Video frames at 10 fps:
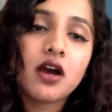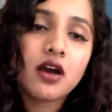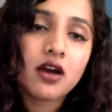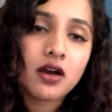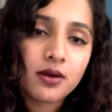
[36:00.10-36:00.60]

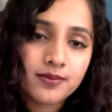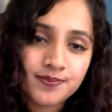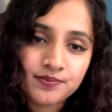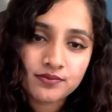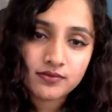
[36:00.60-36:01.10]

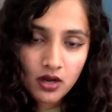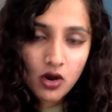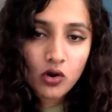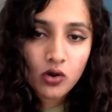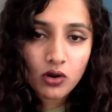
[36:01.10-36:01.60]

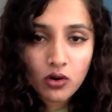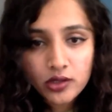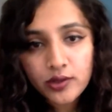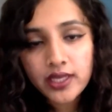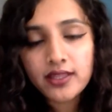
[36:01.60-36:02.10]

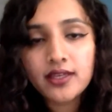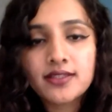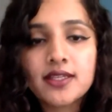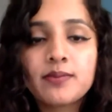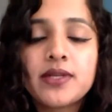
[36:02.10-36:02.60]
although I think
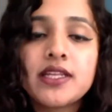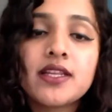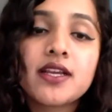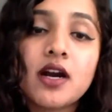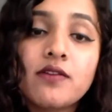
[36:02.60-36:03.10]
it's
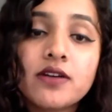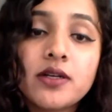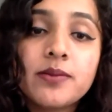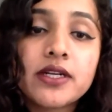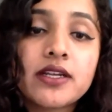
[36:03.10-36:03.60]
completely
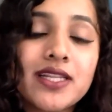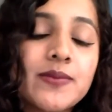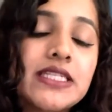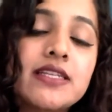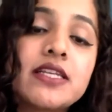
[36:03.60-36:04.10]
covered, but let
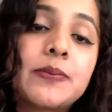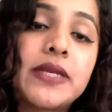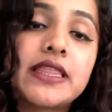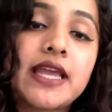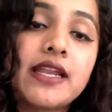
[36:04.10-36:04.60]
me still
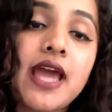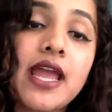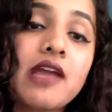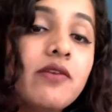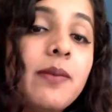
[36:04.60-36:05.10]
repeat that. I
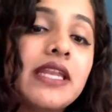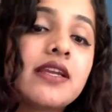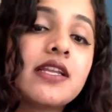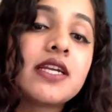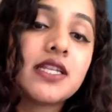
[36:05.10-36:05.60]
have a
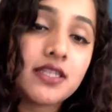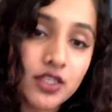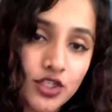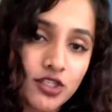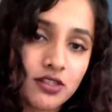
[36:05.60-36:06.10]
medical
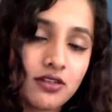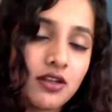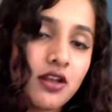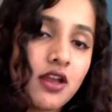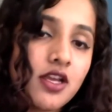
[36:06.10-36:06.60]
condition.
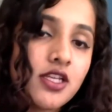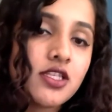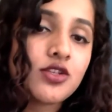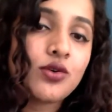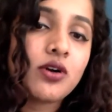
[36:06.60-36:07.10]

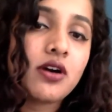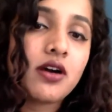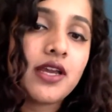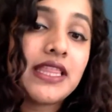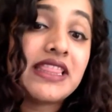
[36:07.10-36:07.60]
So
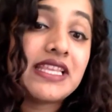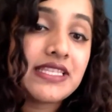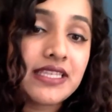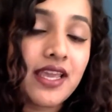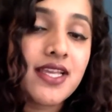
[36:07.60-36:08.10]
in
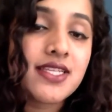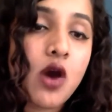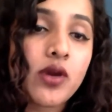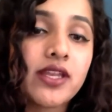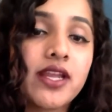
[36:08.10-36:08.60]
this case,
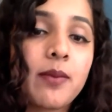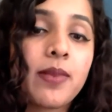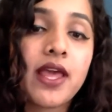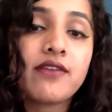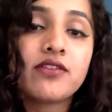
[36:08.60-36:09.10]
how can I
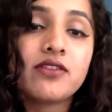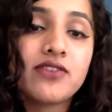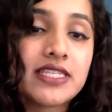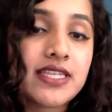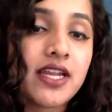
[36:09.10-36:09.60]
apply for the
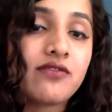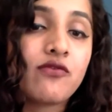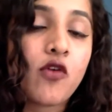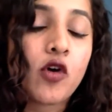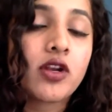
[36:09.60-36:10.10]
visa,
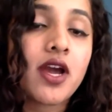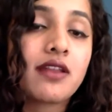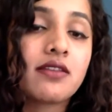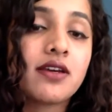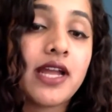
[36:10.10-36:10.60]
and what
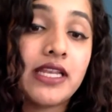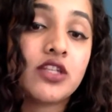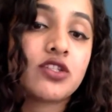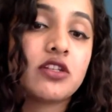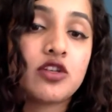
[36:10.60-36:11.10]
are the
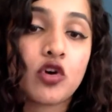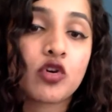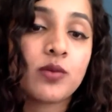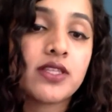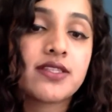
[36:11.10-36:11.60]
additional
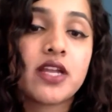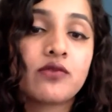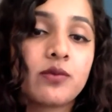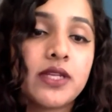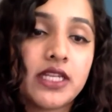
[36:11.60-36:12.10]
documents that
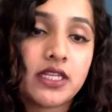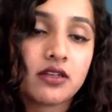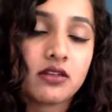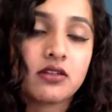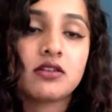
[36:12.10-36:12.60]
would be needed?